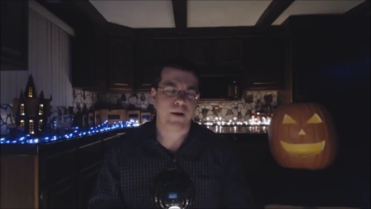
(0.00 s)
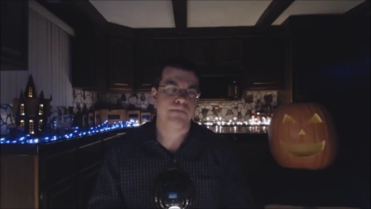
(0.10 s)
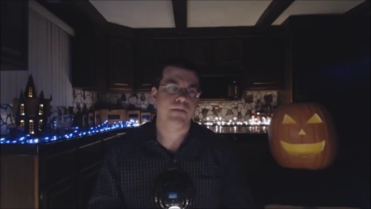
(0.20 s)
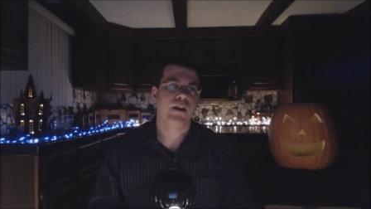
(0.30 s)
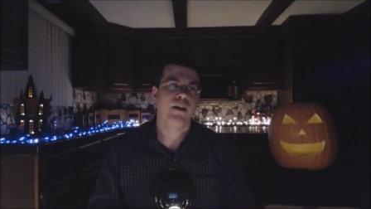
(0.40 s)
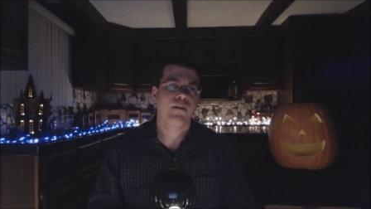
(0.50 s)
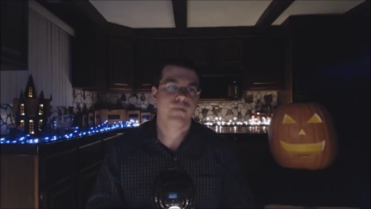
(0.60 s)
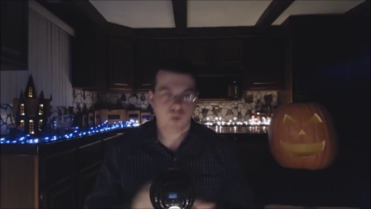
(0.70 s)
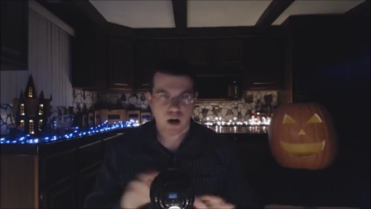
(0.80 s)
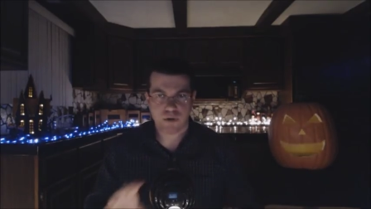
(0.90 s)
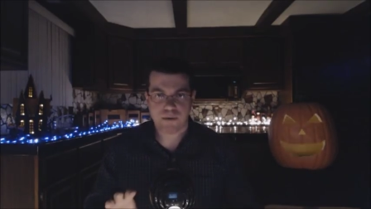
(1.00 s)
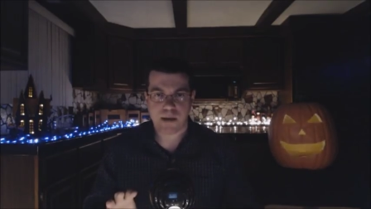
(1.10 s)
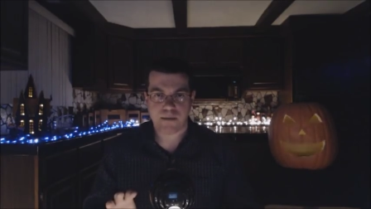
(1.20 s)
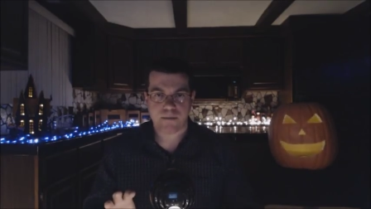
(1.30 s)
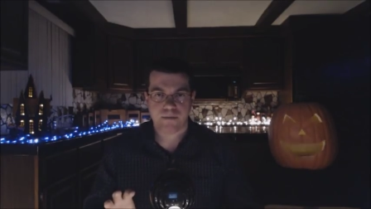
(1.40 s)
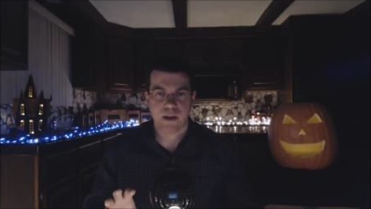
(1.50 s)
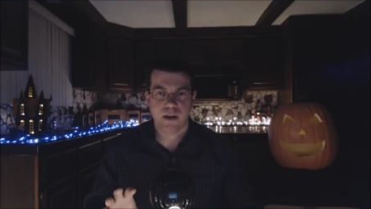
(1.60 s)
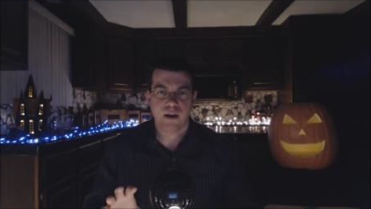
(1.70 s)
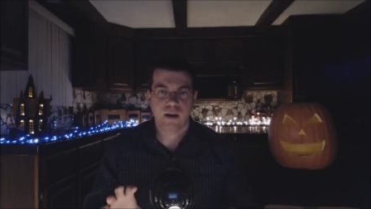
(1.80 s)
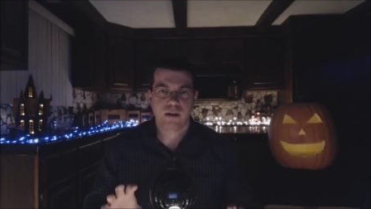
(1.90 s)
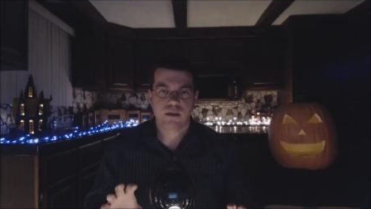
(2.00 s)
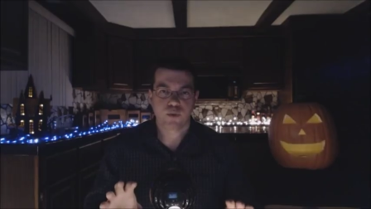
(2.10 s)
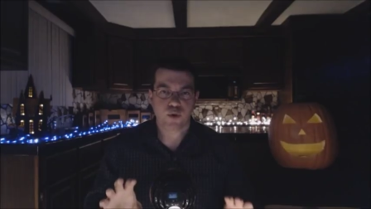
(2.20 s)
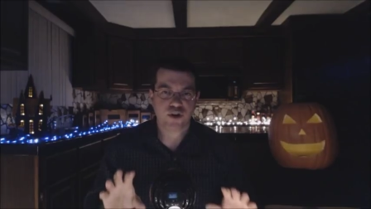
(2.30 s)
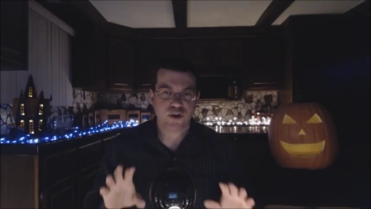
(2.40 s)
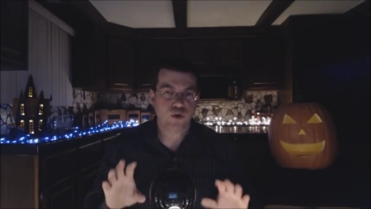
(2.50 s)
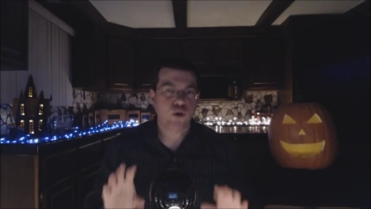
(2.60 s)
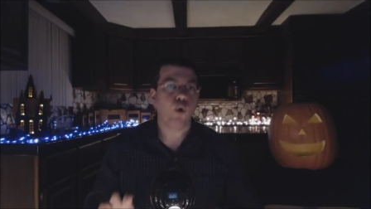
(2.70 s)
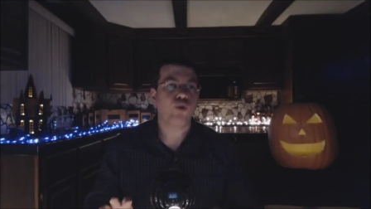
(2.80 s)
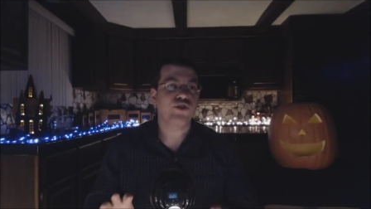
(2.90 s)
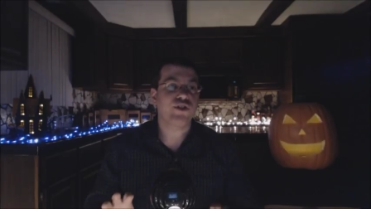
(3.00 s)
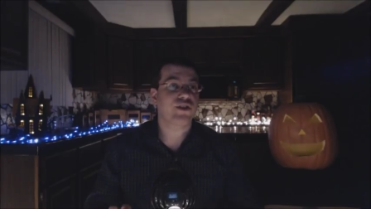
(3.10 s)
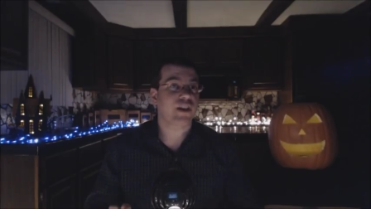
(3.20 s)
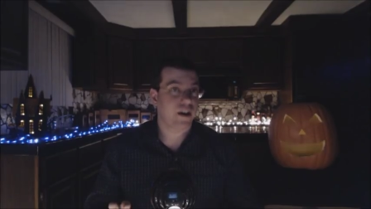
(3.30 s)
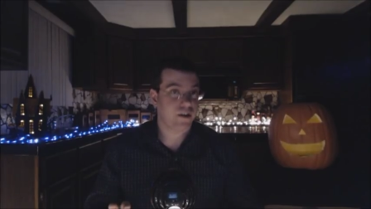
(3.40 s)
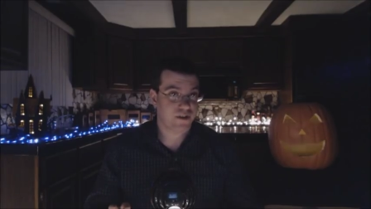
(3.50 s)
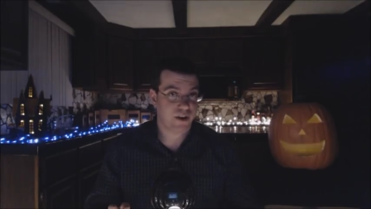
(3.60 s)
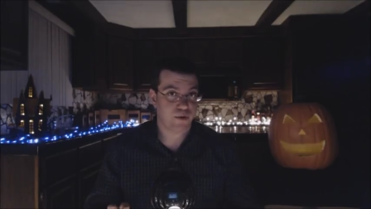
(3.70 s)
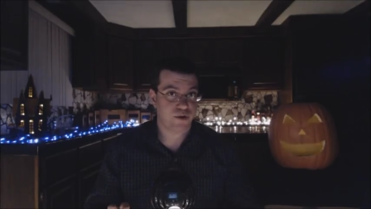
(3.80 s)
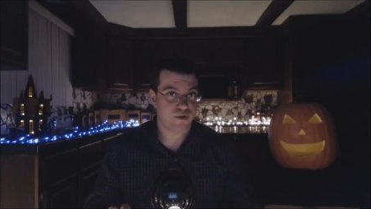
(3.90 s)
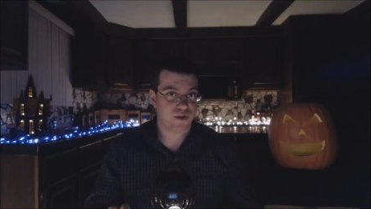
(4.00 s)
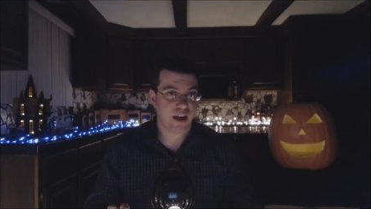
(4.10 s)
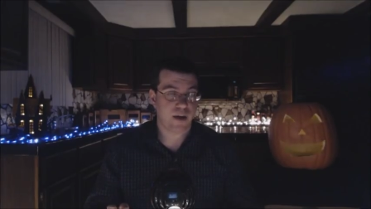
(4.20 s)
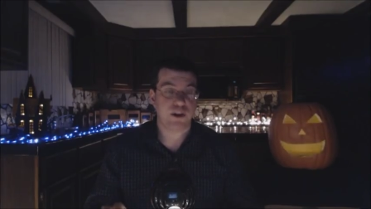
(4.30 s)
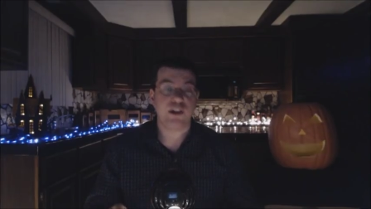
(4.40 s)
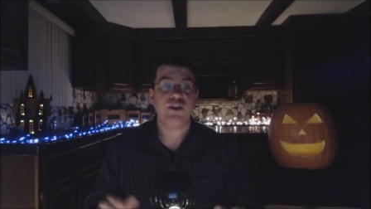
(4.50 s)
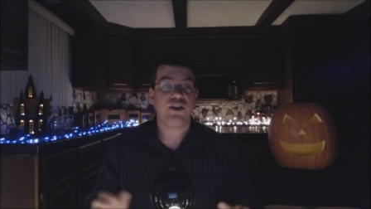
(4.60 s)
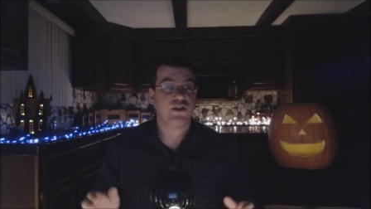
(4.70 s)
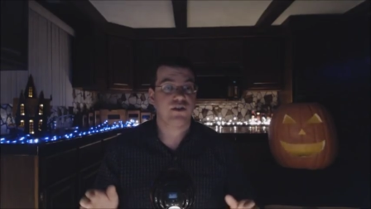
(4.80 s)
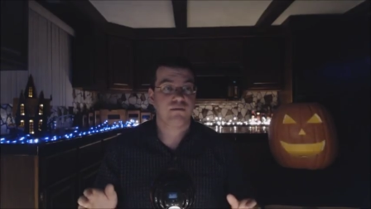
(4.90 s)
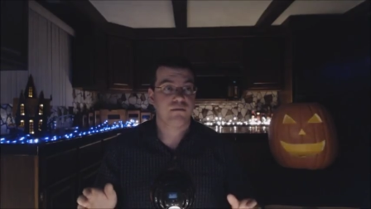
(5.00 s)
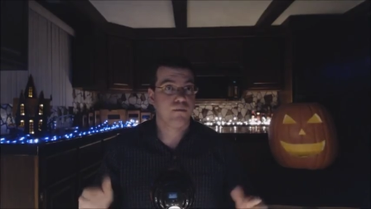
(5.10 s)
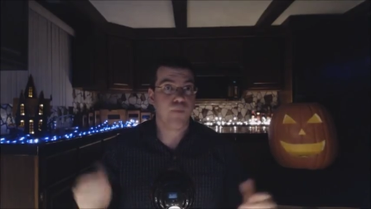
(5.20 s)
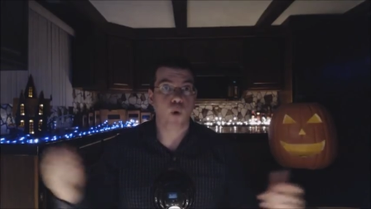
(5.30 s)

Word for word: Well, from what I remember, there were some ghostly scares that were used in that one, at least